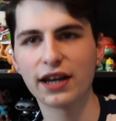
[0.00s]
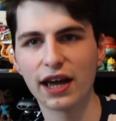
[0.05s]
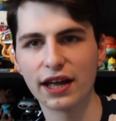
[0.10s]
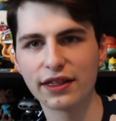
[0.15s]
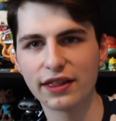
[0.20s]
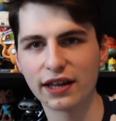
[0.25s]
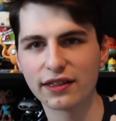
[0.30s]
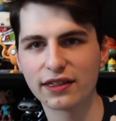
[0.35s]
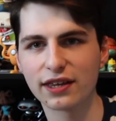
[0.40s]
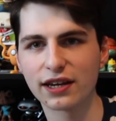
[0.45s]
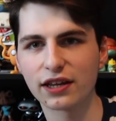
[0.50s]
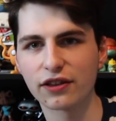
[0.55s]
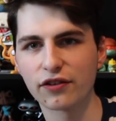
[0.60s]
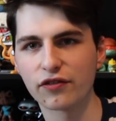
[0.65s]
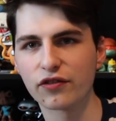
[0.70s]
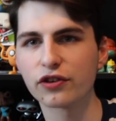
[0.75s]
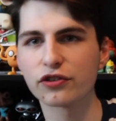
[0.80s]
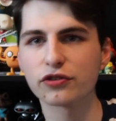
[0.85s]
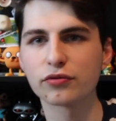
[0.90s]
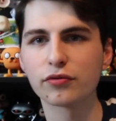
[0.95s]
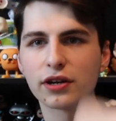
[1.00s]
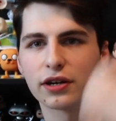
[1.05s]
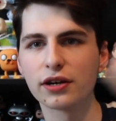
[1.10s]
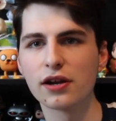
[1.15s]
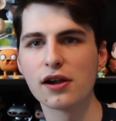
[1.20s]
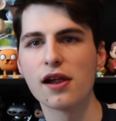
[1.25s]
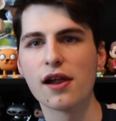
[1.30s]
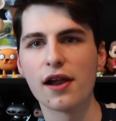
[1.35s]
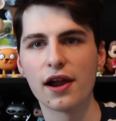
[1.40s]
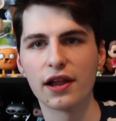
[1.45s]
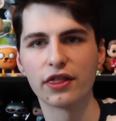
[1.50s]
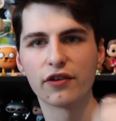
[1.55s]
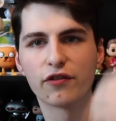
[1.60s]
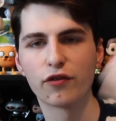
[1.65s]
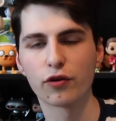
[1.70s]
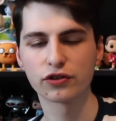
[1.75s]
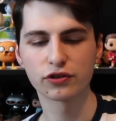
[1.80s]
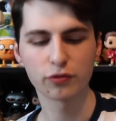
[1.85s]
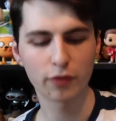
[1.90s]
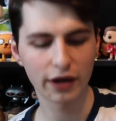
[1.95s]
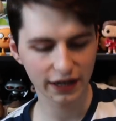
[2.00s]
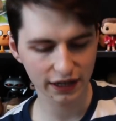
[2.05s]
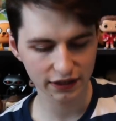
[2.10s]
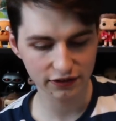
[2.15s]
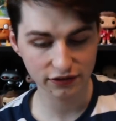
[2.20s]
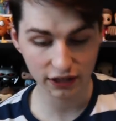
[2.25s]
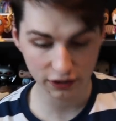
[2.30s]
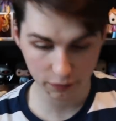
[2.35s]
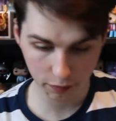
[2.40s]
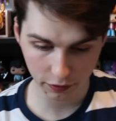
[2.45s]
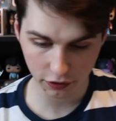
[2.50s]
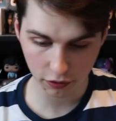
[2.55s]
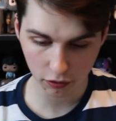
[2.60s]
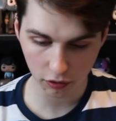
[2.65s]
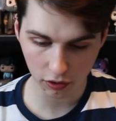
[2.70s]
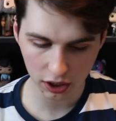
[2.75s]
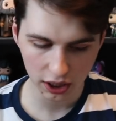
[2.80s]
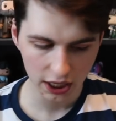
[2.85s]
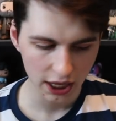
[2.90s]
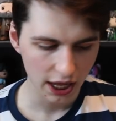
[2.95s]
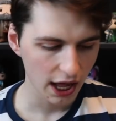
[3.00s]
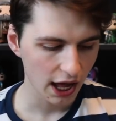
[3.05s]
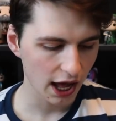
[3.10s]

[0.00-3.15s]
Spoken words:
had that thing in the first one, in The Force Awakens, so that's pretty cool.